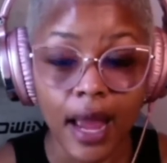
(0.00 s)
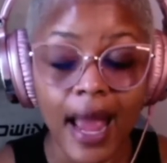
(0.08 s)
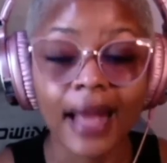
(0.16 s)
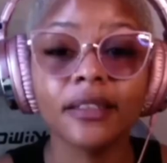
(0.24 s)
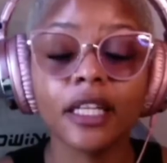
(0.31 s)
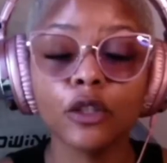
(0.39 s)

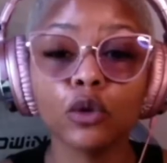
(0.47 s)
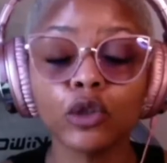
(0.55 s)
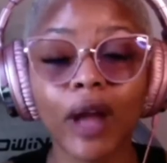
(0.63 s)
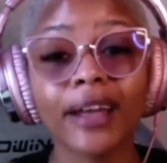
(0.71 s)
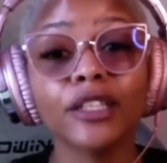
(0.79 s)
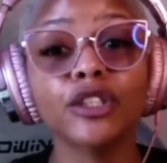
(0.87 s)
and then you
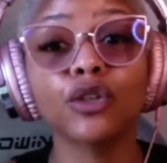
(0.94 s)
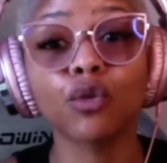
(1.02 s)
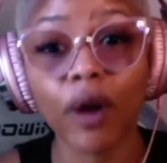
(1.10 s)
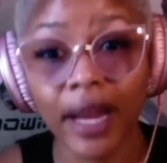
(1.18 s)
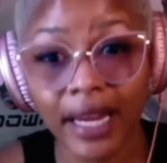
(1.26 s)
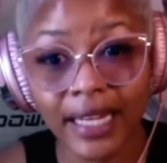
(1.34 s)
try to
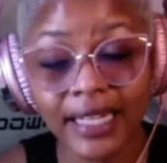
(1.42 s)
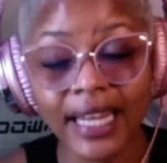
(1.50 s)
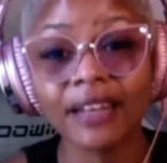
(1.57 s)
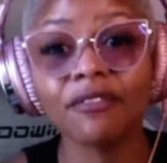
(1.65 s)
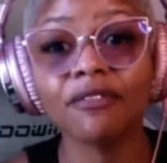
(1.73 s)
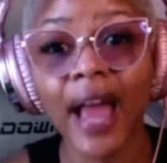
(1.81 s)
degrade
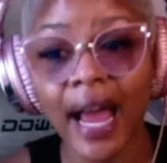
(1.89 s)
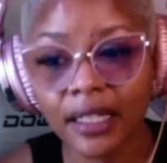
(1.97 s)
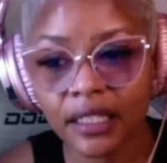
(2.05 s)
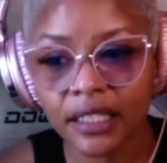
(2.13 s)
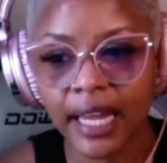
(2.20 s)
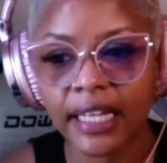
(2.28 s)
and
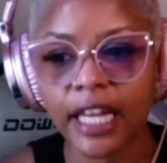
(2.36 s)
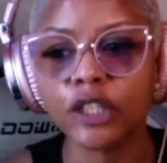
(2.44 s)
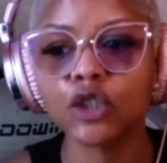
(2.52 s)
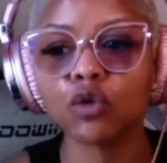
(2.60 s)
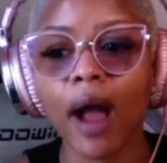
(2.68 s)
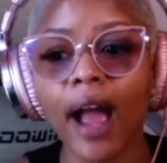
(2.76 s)
validate
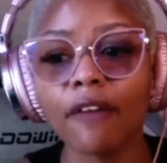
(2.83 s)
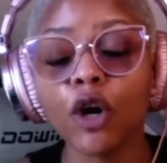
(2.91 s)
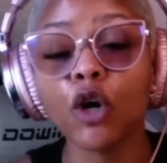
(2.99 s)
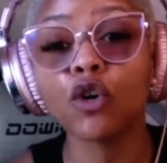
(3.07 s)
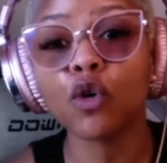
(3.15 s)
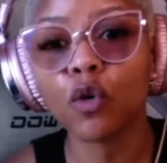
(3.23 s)
and drive
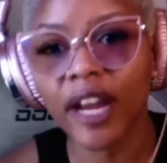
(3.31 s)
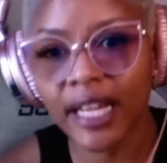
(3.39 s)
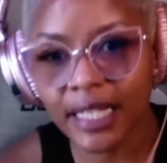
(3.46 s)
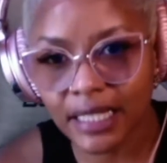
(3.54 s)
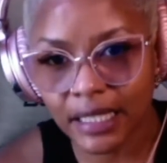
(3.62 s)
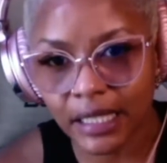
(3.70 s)
her
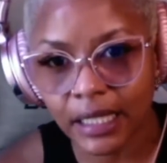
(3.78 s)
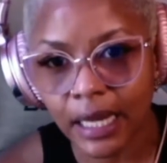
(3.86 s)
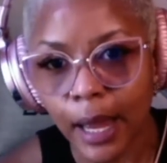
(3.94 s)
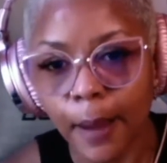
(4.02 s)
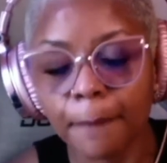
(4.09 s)
crazy